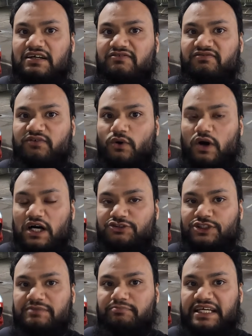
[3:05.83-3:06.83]

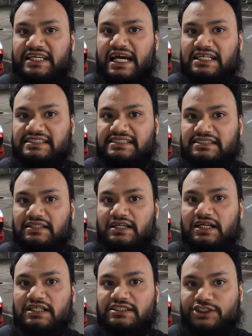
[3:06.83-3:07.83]
400 PS,
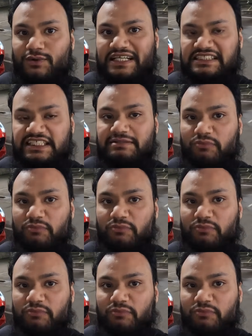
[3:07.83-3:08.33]
20